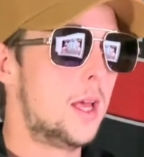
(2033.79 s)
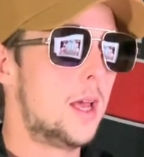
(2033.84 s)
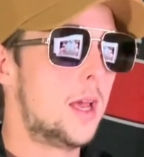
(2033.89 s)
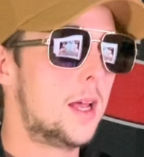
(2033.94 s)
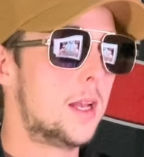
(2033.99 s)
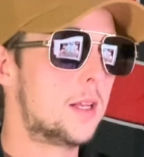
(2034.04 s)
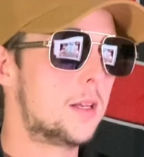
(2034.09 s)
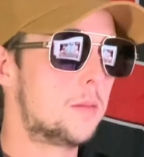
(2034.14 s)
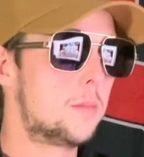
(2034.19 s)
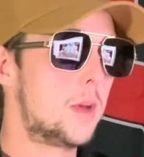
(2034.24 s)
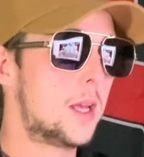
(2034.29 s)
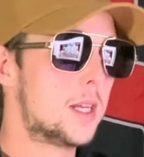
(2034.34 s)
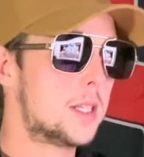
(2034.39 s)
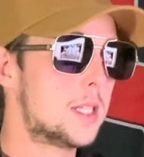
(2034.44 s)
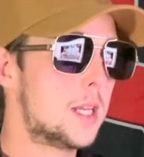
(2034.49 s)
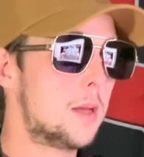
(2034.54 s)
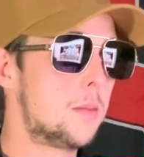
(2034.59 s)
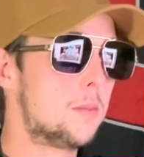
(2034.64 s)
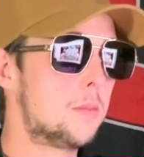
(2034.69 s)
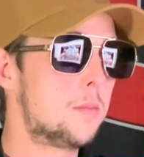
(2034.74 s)
And it makes
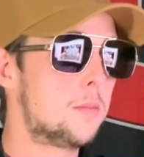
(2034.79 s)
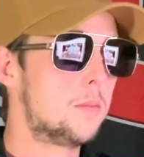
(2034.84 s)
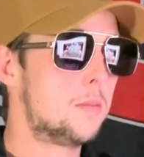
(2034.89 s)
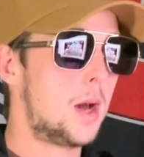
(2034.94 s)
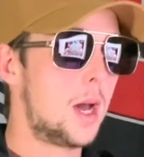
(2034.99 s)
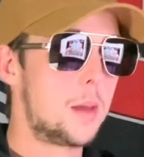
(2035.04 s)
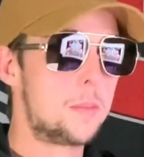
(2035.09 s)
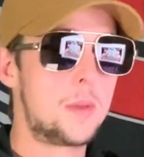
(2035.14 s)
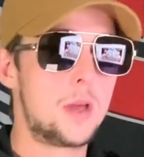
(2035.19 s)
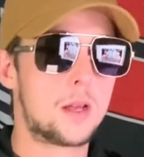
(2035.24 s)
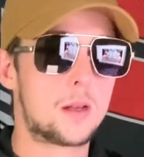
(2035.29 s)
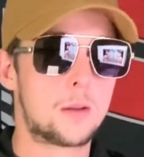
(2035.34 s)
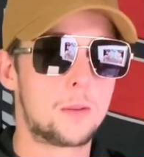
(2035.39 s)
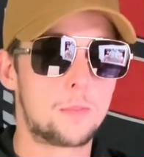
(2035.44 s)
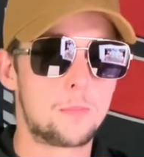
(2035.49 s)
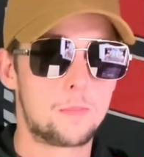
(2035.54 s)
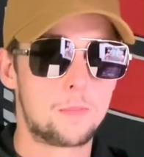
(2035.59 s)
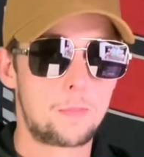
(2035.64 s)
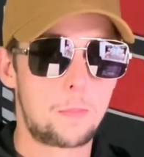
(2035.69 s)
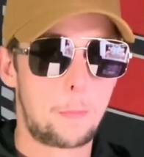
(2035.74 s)
him my pick.
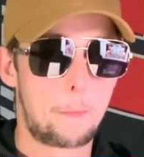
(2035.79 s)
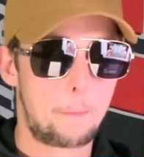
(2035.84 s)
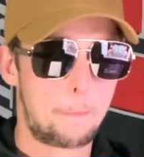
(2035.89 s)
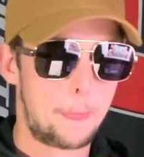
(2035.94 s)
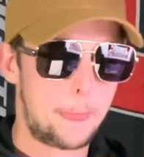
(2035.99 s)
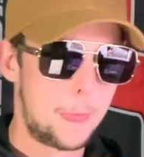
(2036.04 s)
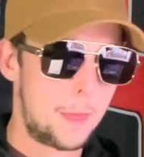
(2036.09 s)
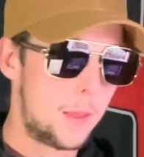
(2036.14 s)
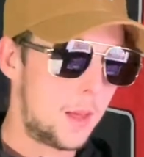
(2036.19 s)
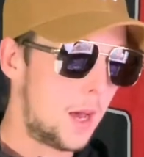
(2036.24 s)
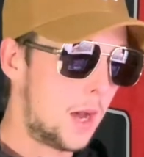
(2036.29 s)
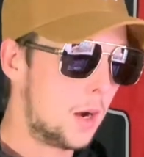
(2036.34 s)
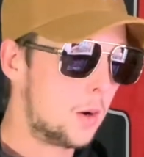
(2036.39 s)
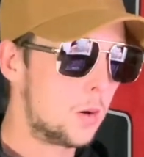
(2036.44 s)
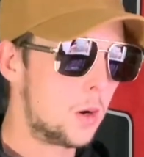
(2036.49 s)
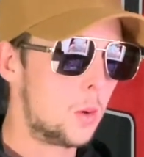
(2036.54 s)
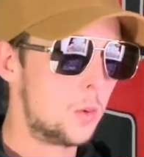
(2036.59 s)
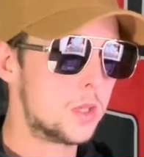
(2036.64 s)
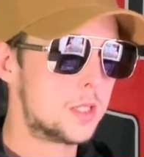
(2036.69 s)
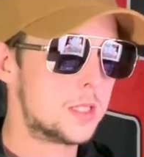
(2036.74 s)
I don't
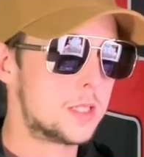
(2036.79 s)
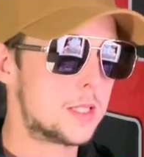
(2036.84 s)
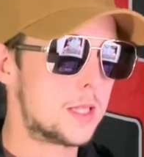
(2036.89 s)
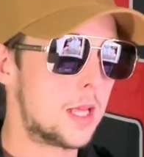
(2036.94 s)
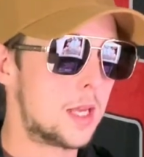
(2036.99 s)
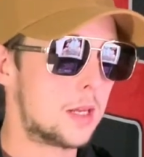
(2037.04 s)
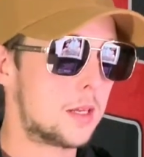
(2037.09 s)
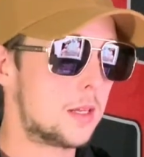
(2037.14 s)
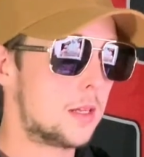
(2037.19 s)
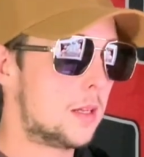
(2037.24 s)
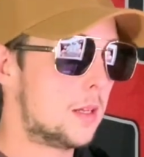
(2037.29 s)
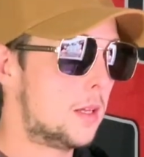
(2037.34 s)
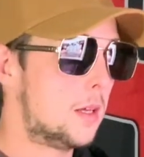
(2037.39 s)
know what you think.